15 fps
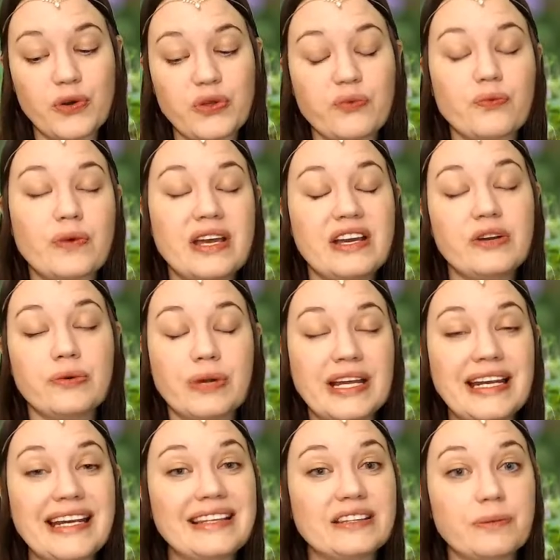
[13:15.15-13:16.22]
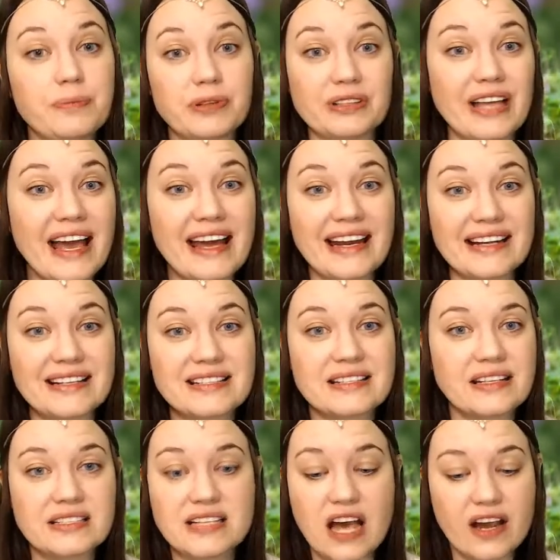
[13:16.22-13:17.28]
with regreening the planet,
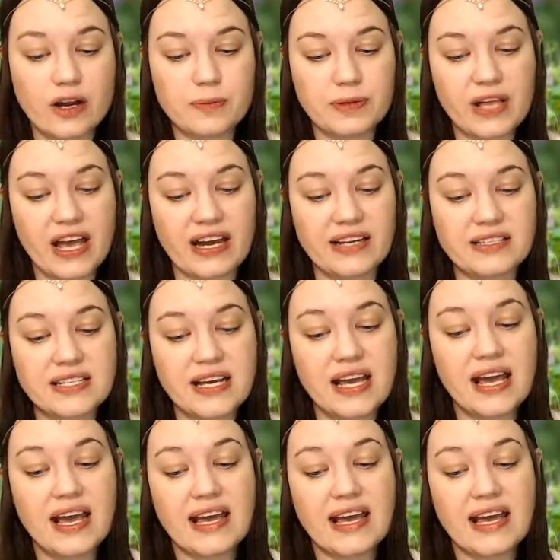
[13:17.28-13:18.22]
the entire planet.